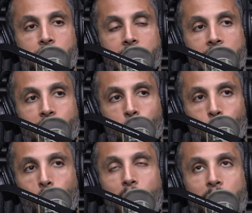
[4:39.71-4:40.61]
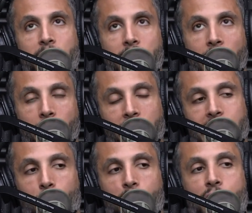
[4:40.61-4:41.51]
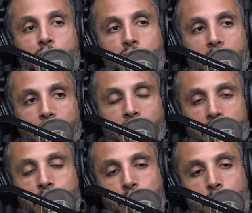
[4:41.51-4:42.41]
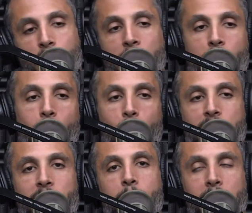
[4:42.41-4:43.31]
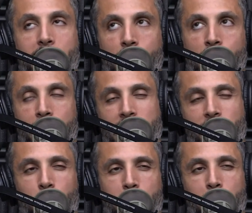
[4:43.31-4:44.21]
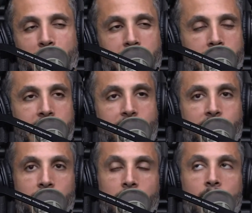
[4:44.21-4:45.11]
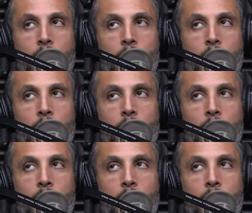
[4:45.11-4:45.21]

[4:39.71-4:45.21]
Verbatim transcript: And the one thing, because I worked in a gym, and this is true for every, almost everybody in the gym, except for people that didn't have to